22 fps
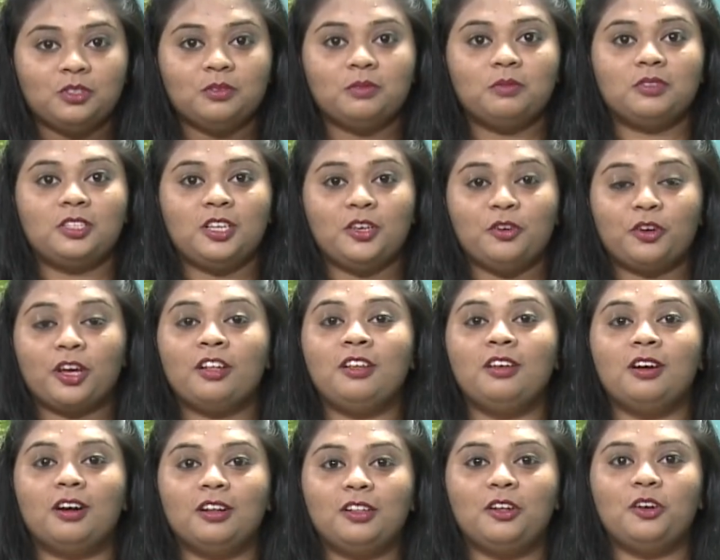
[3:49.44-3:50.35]
See, you can
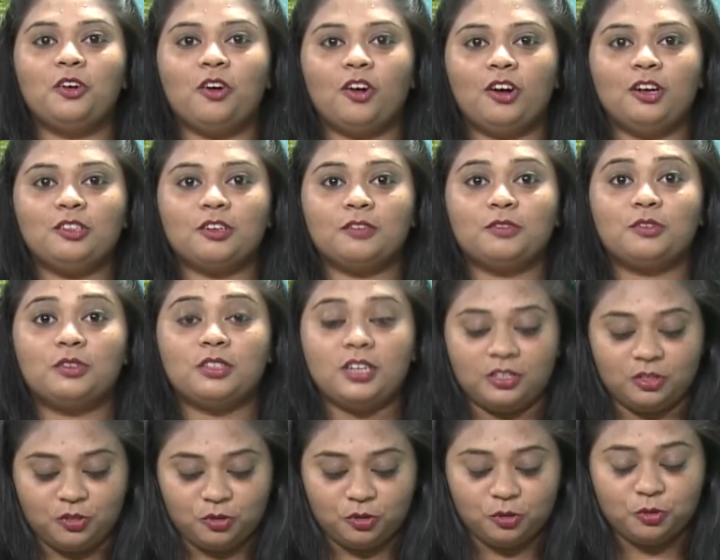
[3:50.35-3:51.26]
hear the noise of
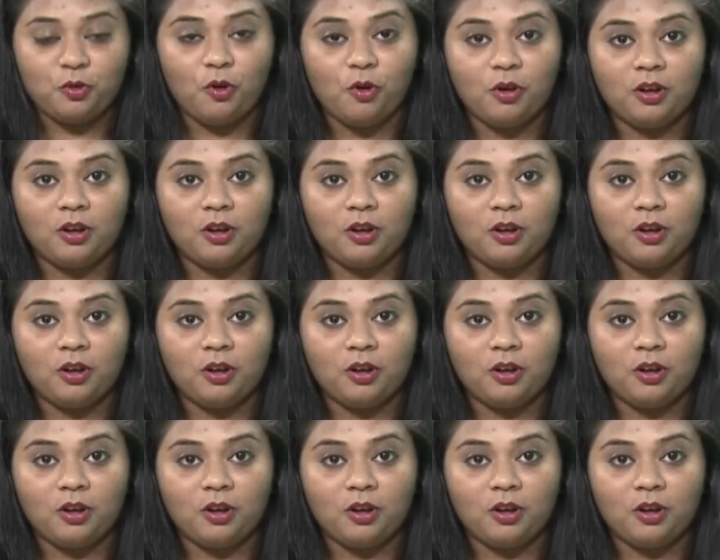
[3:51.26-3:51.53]
it's so